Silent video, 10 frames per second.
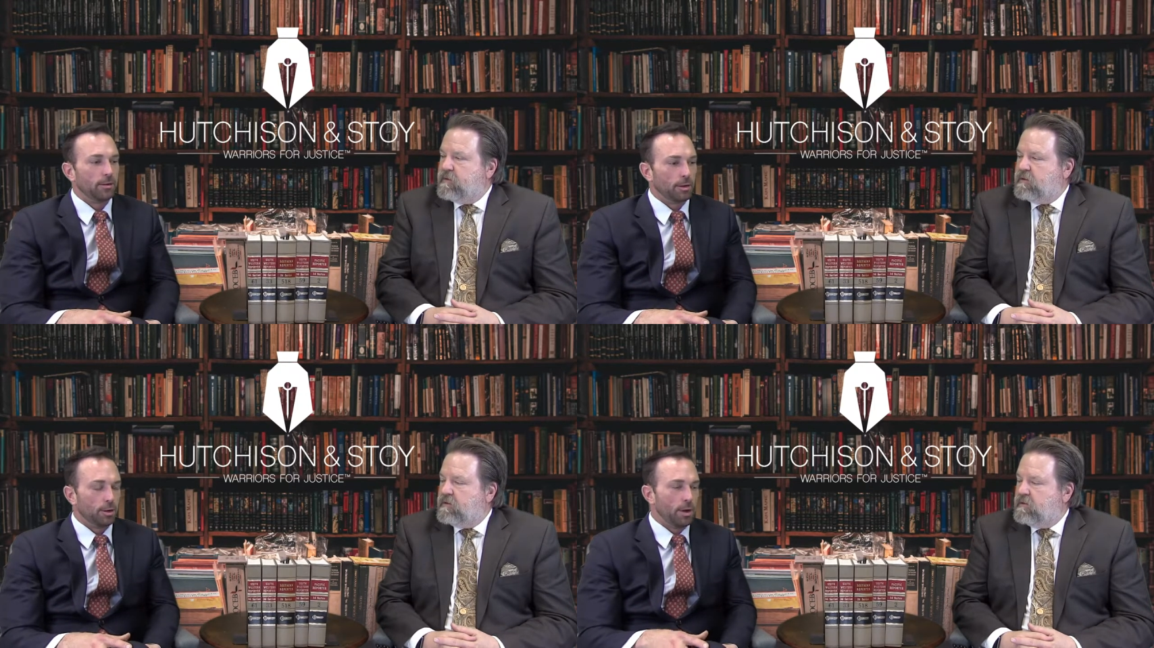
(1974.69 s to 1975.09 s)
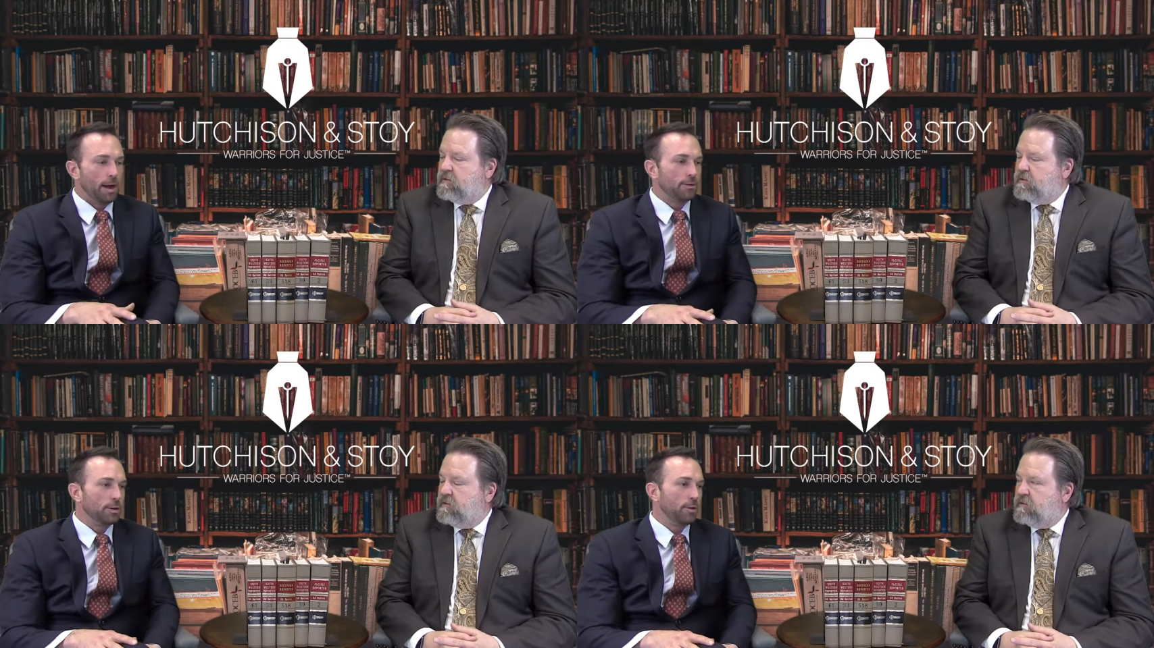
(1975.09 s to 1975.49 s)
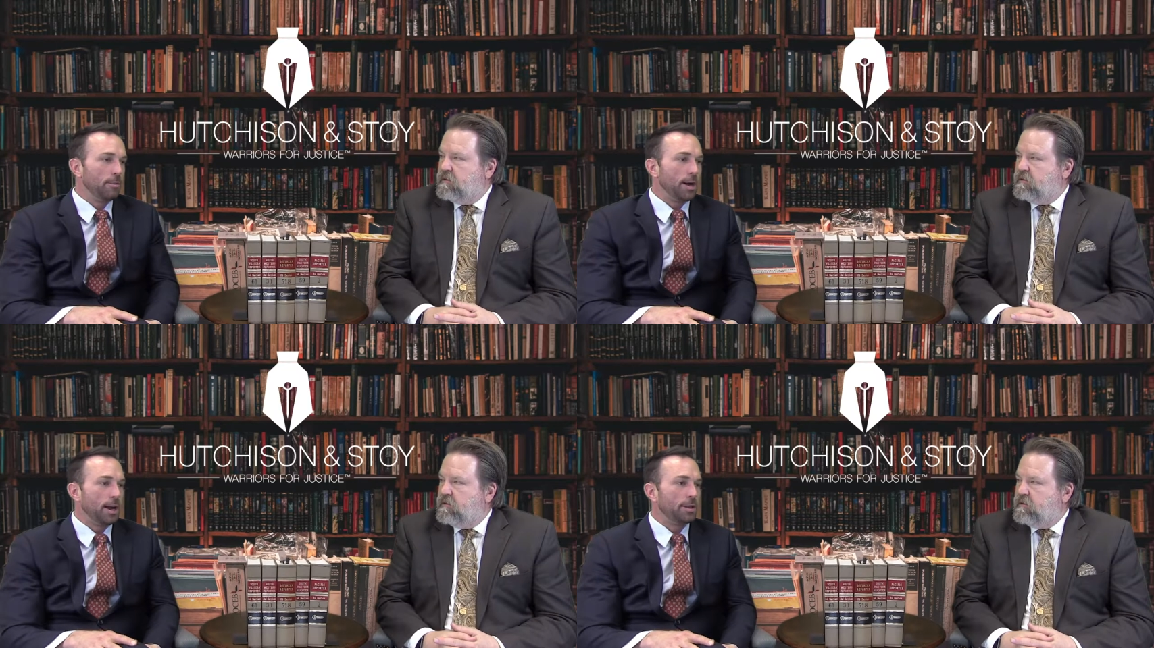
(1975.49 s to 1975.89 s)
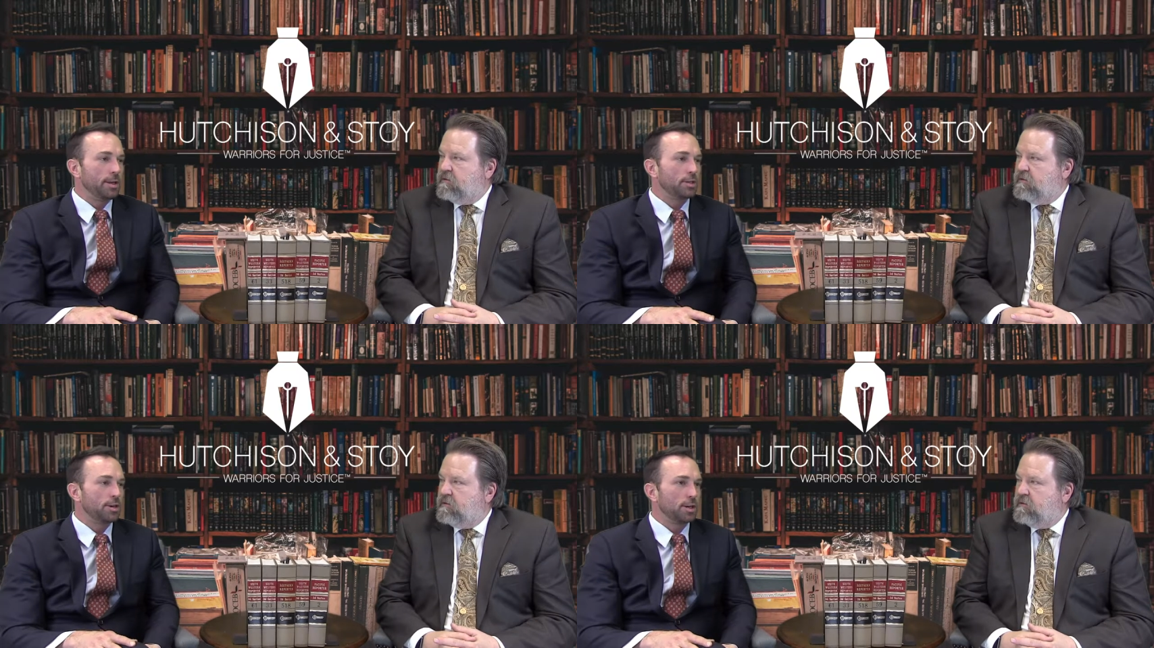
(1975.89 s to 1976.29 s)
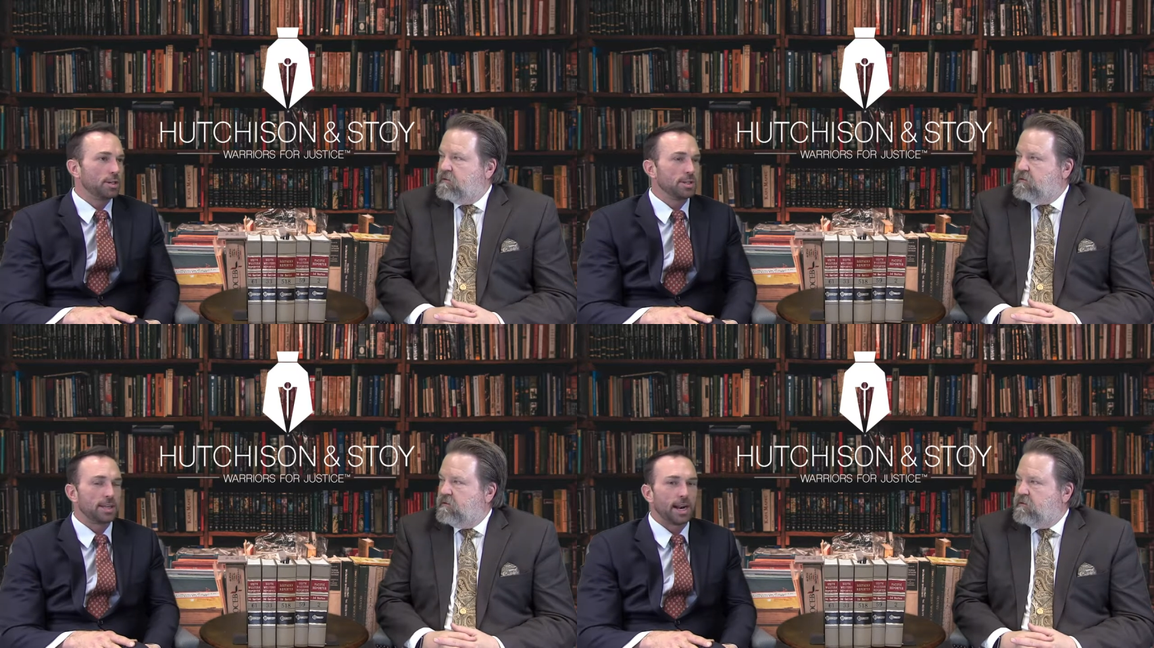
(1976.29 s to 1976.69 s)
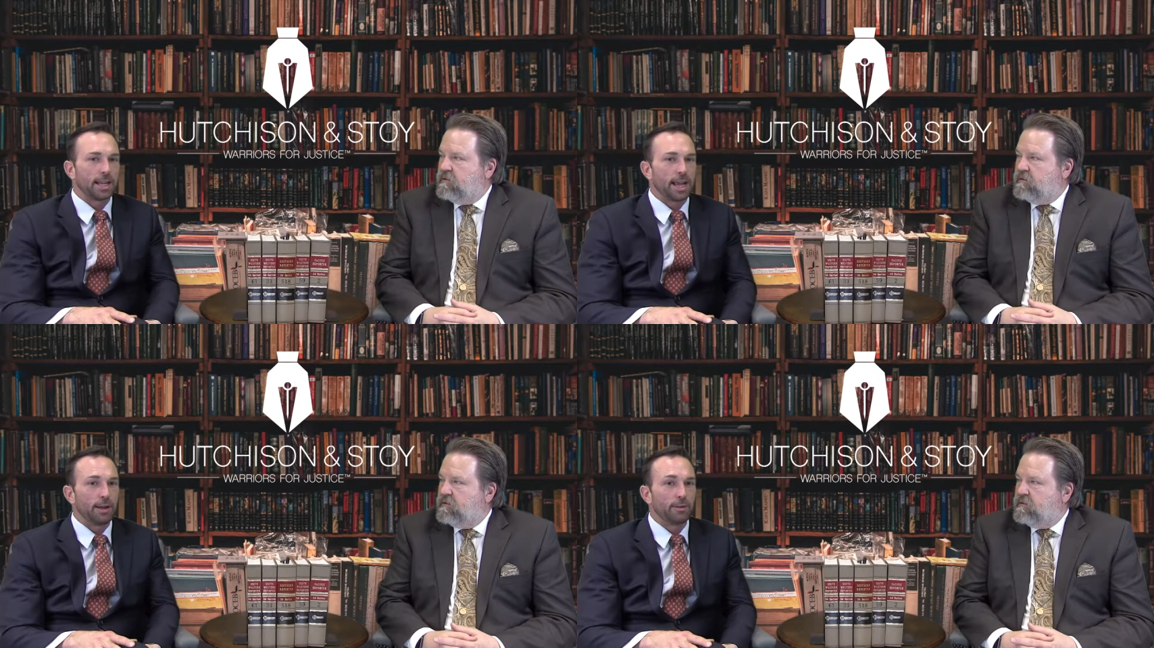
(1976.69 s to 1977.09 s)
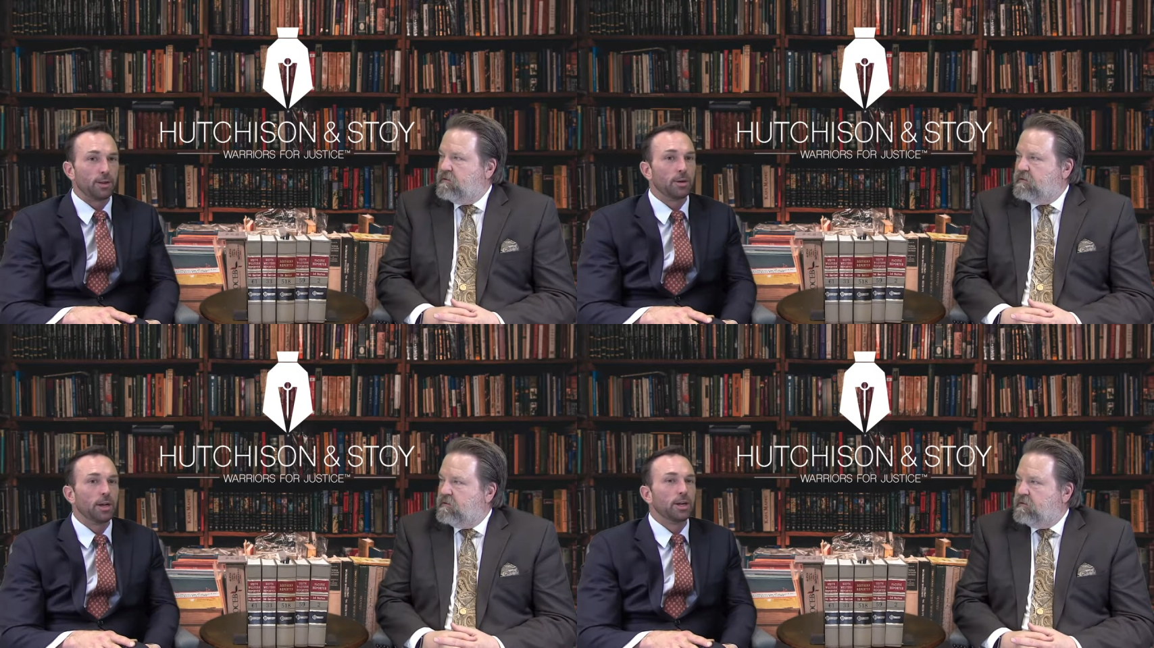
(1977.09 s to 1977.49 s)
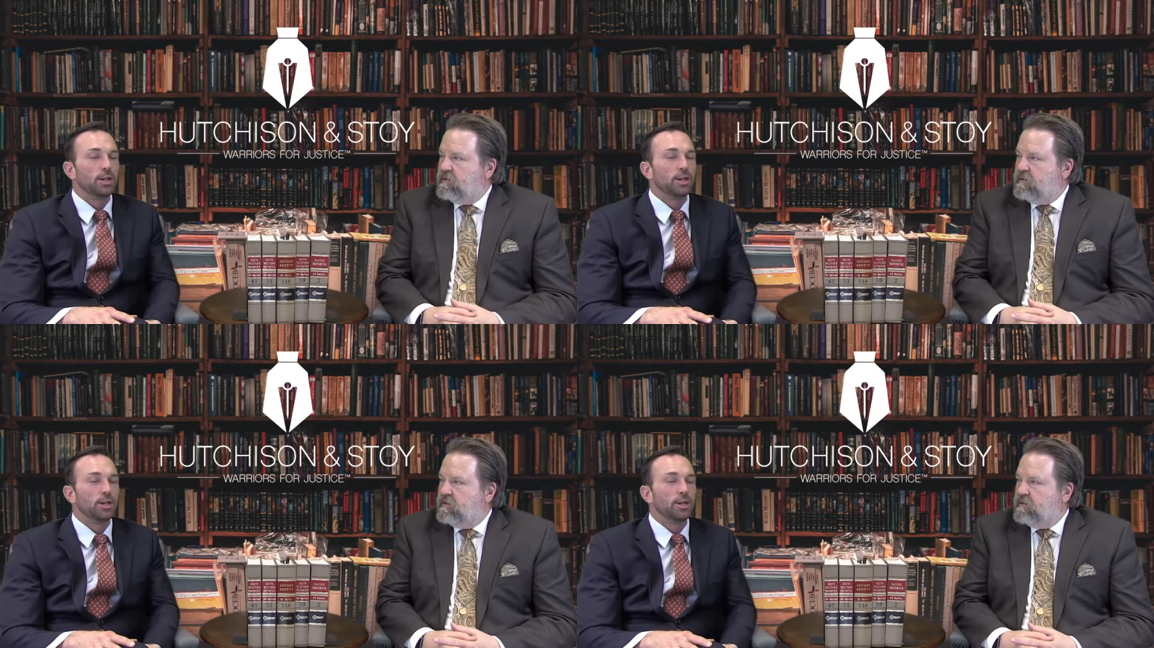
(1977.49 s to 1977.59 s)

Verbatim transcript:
Speaker 1: you have to obey the instructions that I gave you.